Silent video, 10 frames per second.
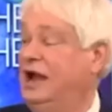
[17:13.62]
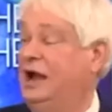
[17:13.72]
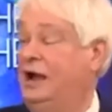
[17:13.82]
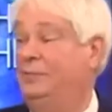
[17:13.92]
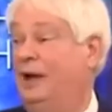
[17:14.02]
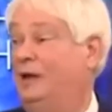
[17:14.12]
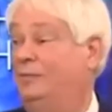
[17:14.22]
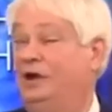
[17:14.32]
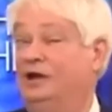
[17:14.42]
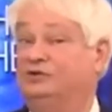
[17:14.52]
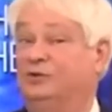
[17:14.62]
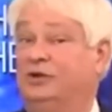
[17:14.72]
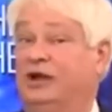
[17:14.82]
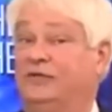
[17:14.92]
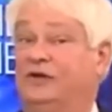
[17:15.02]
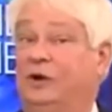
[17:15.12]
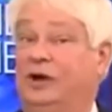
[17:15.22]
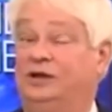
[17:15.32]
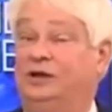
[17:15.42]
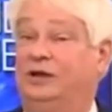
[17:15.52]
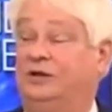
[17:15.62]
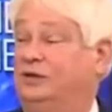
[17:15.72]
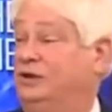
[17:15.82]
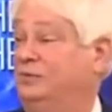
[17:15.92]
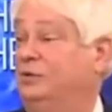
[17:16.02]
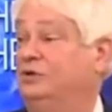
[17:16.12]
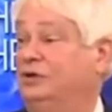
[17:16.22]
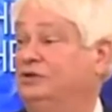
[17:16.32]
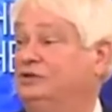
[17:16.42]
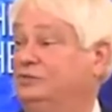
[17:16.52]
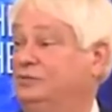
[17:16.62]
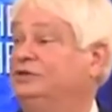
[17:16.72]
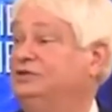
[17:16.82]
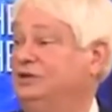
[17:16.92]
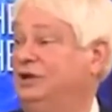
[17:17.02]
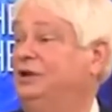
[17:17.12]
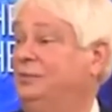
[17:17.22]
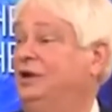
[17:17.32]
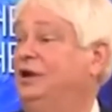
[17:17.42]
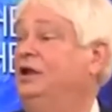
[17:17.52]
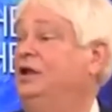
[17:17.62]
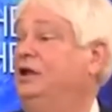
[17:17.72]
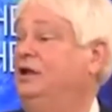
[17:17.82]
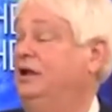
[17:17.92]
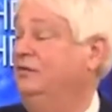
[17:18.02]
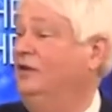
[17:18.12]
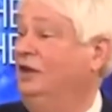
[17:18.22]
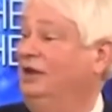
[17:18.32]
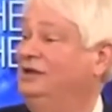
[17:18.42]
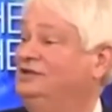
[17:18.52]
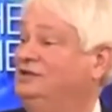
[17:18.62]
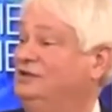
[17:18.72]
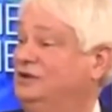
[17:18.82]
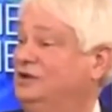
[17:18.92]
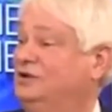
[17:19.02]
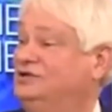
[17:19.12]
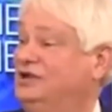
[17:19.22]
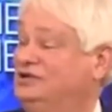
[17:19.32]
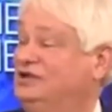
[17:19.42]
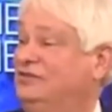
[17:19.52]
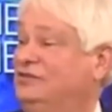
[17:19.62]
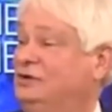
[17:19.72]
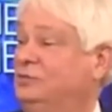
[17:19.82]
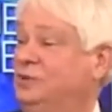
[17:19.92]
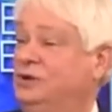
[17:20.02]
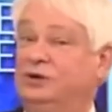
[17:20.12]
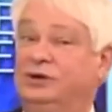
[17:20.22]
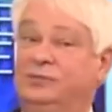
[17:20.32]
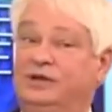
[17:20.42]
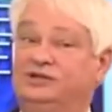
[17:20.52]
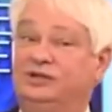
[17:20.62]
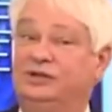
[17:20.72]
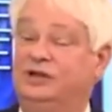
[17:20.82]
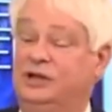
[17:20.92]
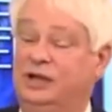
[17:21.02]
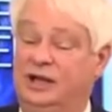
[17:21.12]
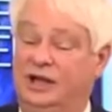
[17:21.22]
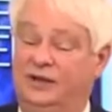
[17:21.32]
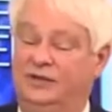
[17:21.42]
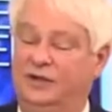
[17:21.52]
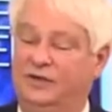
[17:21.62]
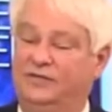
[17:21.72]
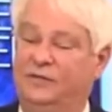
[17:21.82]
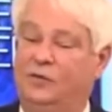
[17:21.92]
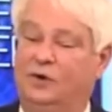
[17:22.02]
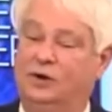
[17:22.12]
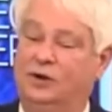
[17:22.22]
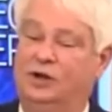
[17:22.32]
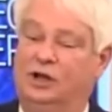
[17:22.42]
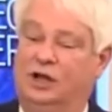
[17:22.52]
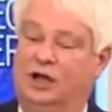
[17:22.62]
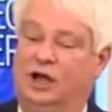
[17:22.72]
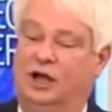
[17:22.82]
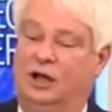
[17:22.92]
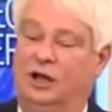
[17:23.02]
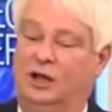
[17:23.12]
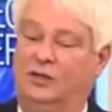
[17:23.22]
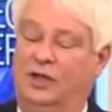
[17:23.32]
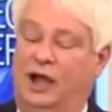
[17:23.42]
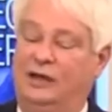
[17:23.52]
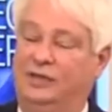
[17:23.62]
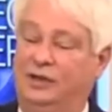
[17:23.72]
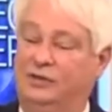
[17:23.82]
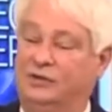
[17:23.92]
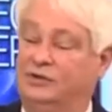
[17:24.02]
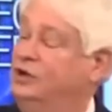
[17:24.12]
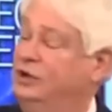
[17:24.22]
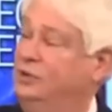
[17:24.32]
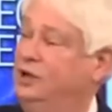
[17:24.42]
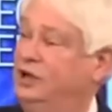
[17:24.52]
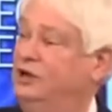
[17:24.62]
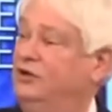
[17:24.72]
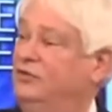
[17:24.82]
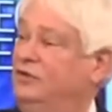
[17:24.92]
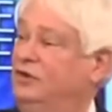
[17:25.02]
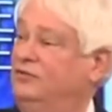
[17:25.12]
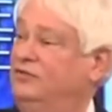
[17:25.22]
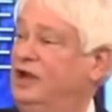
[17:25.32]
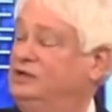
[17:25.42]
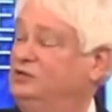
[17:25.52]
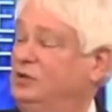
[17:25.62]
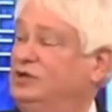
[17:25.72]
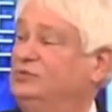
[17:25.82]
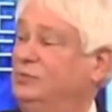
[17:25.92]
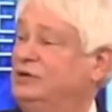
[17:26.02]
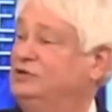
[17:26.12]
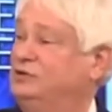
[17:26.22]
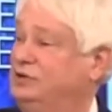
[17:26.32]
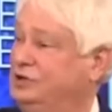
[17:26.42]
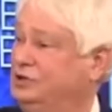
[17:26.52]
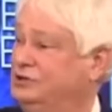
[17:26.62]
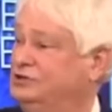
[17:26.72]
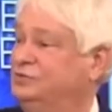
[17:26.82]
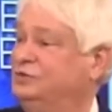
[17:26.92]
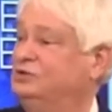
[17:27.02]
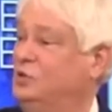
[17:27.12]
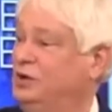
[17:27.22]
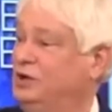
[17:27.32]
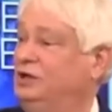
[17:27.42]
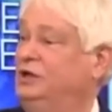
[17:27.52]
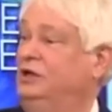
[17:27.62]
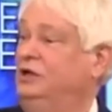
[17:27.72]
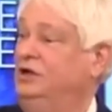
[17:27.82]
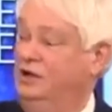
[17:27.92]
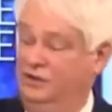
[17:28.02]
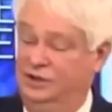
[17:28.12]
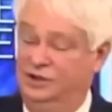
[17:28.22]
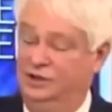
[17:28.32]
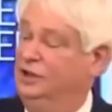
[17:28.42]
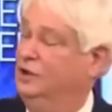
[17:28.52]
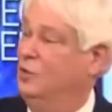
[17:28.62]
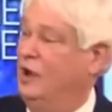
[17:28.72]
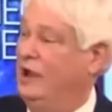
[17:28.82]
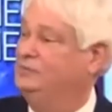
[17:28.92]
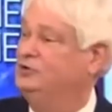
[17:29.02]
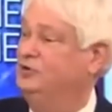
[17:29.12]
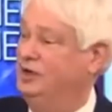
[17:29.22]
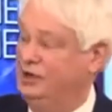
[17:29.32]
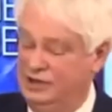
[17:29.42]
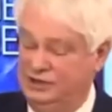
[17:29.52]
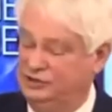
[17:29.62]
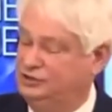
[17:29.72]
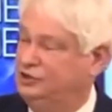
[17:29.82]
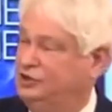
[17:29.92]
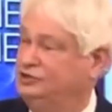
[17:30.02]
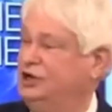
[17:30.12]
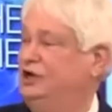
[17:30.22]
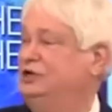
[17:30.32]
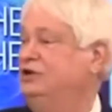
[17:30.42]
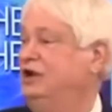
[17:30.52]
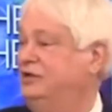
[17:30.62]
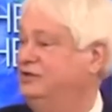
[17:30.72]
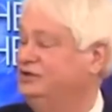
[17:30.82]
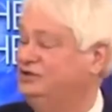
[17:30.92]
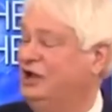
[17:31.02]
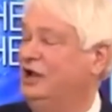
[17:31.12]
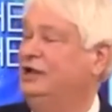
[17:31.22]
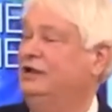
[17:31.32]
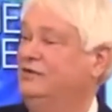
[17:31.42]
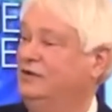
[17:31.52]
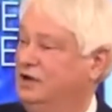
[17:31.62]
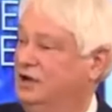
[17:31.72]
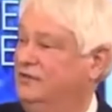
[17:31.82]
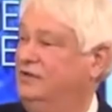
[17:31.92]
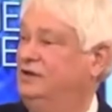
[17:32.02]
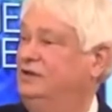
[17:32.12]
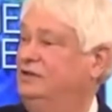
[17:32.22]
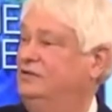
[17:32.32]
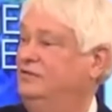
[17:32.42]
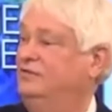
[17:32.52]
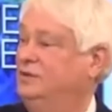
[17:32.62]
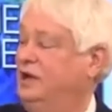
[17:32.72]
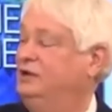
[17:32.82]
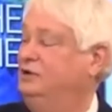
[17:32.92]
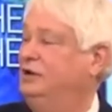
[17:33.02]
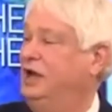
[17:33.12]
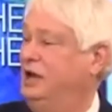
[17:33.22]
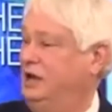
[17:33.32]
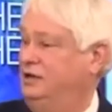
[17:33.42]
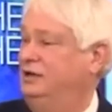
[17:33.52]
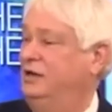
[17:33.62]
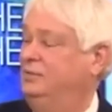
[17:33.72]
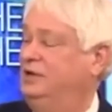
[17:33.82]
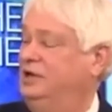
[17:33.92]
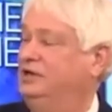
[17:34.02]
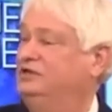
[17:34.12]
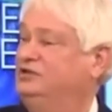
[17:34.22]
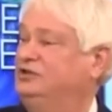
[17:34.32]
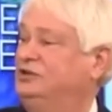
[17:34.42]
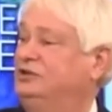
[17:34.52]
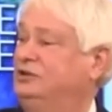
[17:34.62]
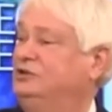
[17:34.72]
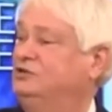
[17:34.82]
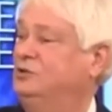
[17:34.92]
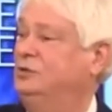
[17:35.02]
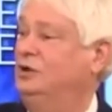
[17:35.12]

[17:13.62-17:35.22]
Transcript: And I'll be honest with you, I have no idea how they're going to burn the instruments today, but nevertheless, there is that 7-year period mentioned, and therefore, I think there could be an interval of days, weeks, months, or years between the rapture that ends the church age and the signing of the covenant from Daniel 9 that begins the